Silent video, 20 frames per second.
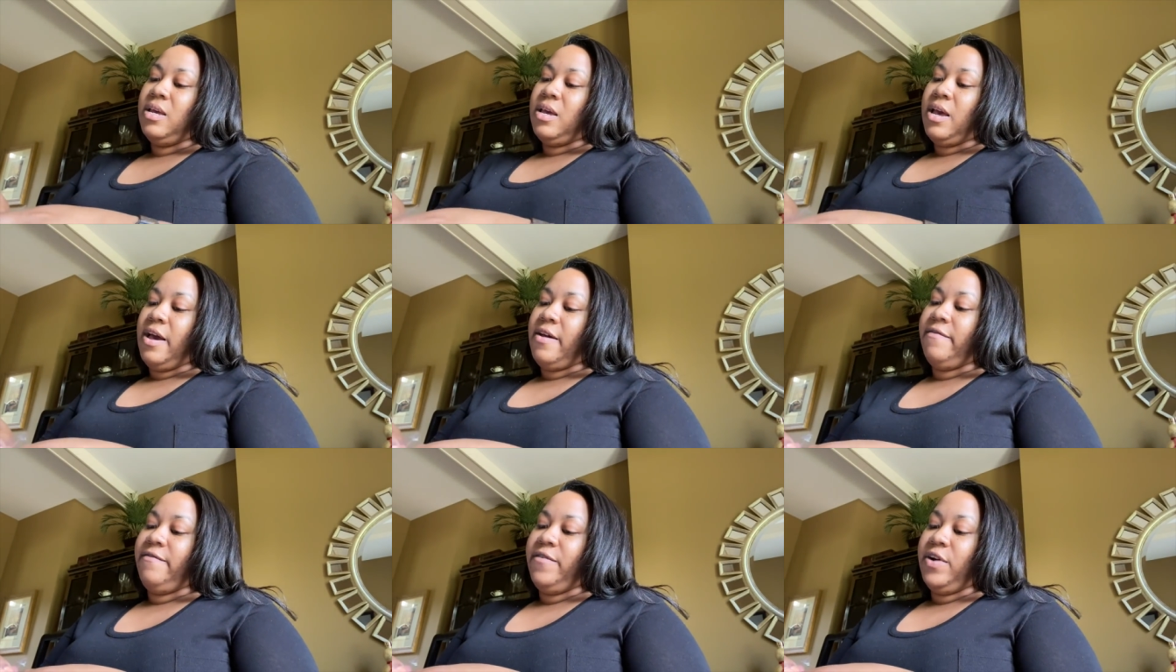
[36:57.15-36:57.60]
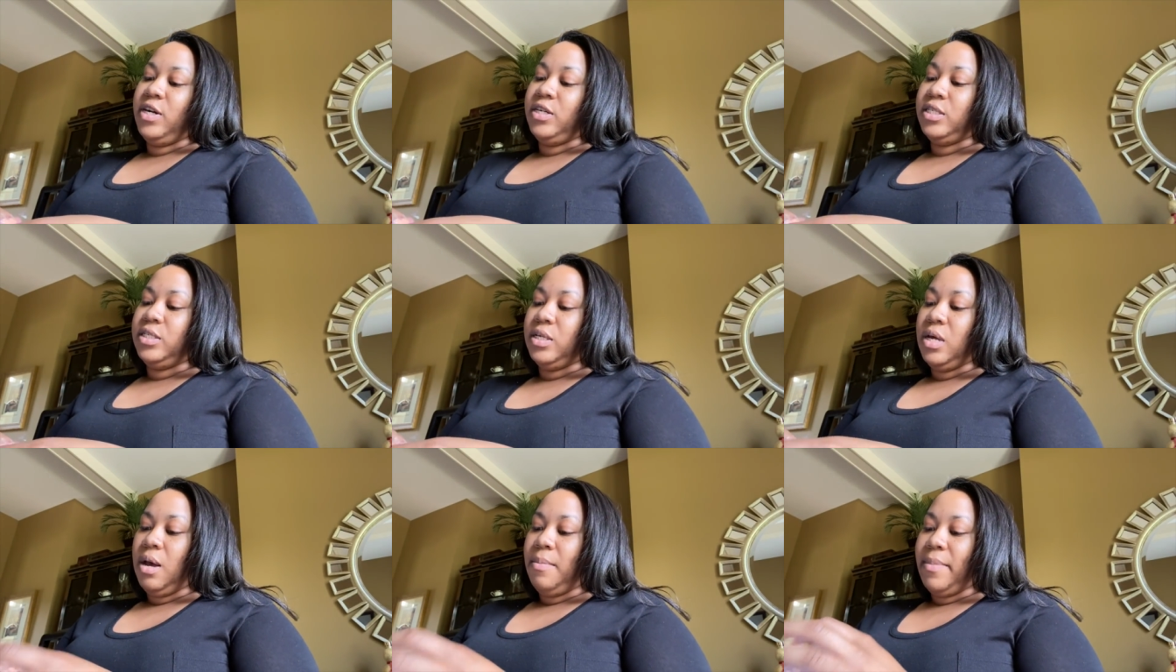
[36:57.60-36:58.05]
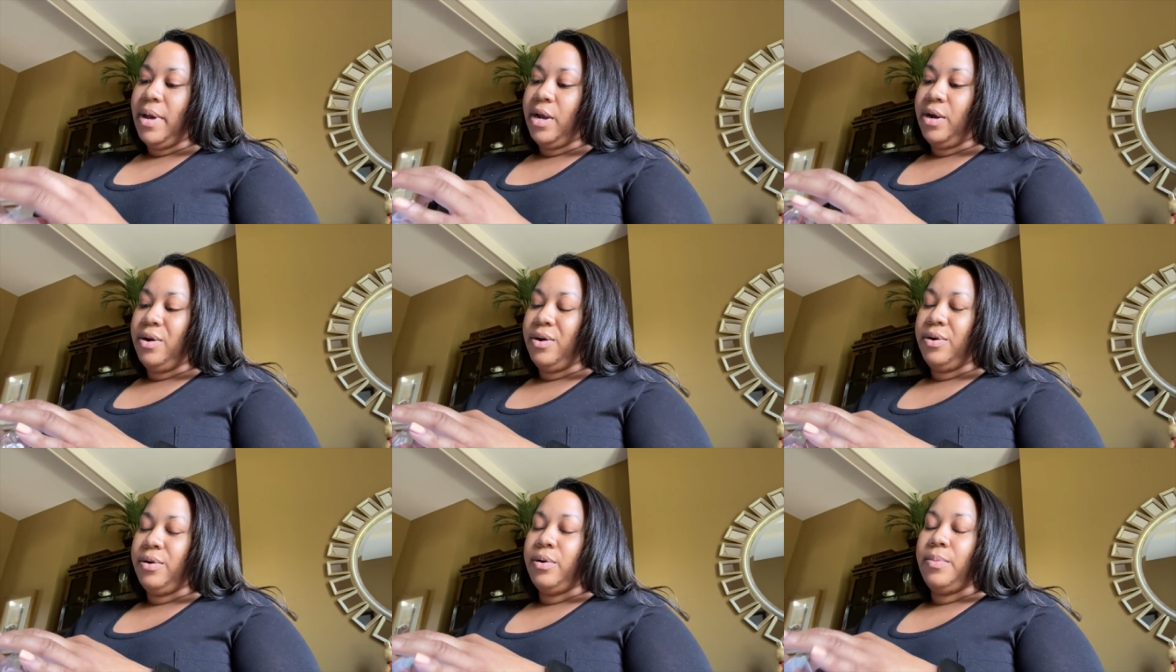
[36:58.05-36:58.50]
I first saw my
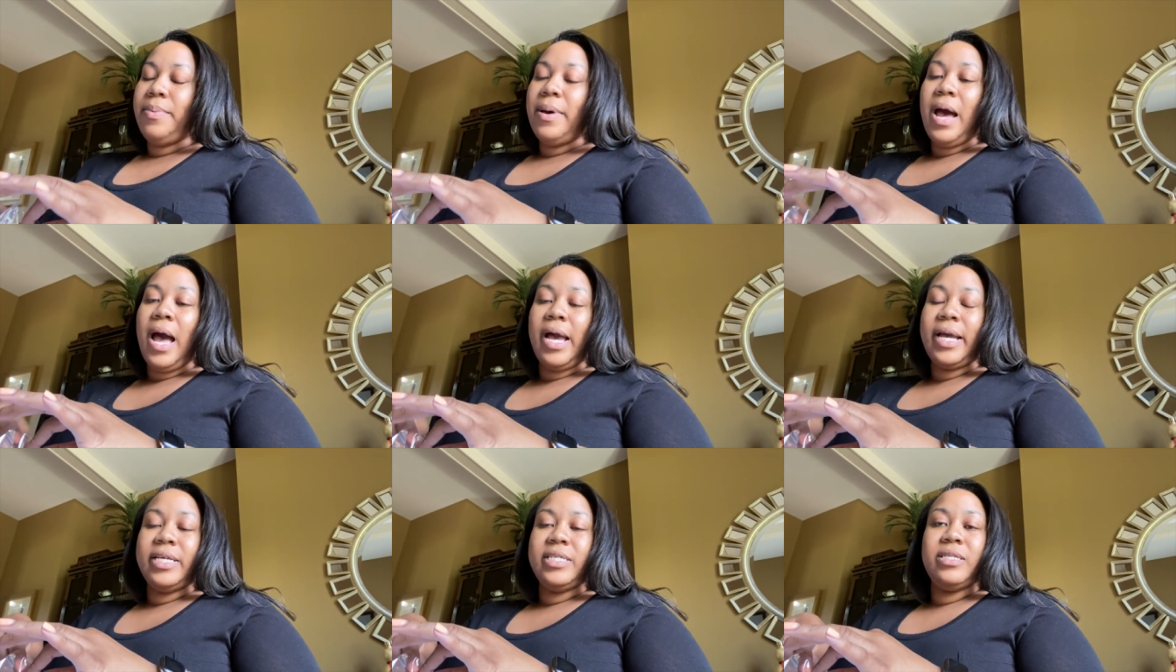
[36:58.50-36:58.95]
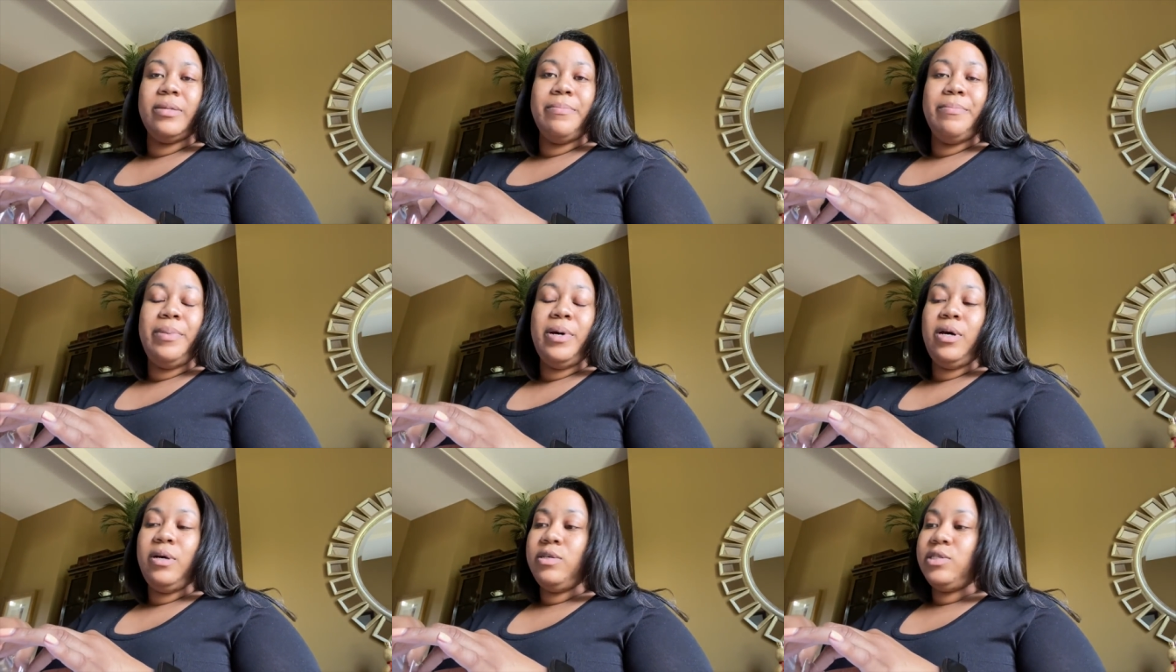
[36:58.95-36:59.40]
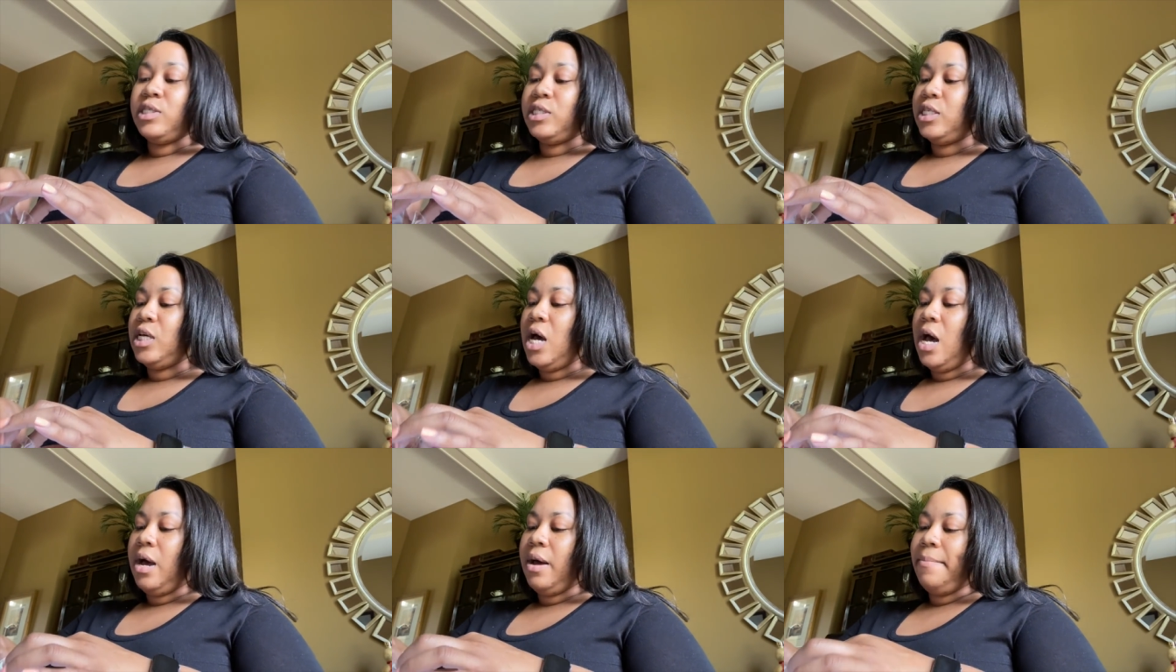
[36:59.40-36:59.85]
girl Pockets and Bows
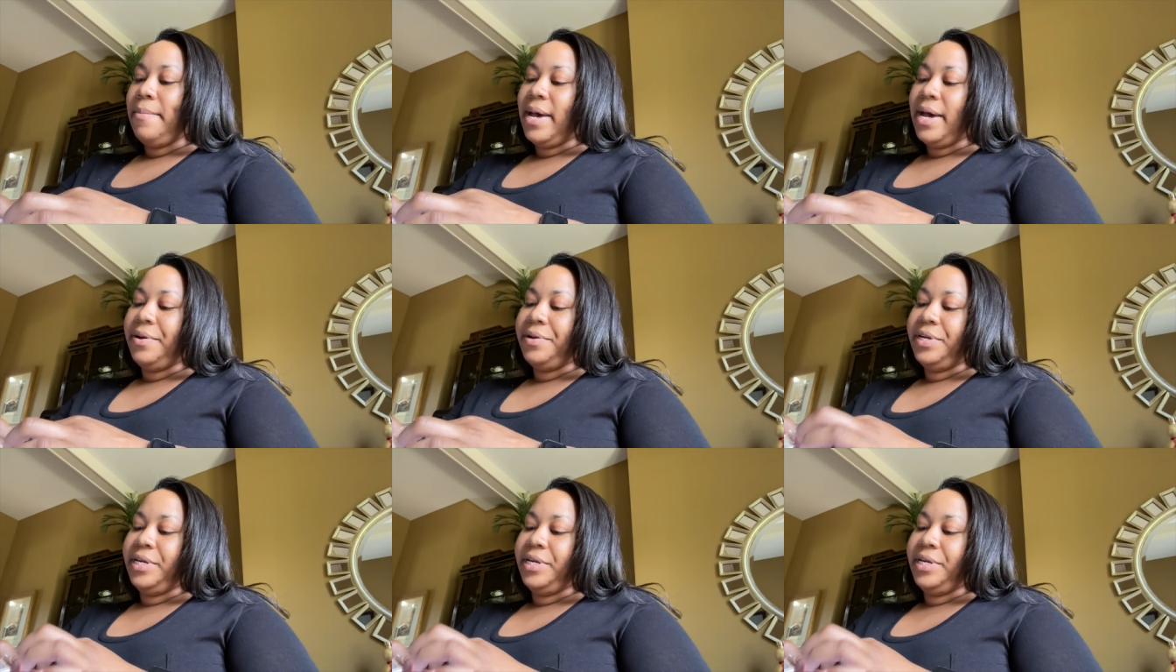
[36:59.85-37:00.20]
talk about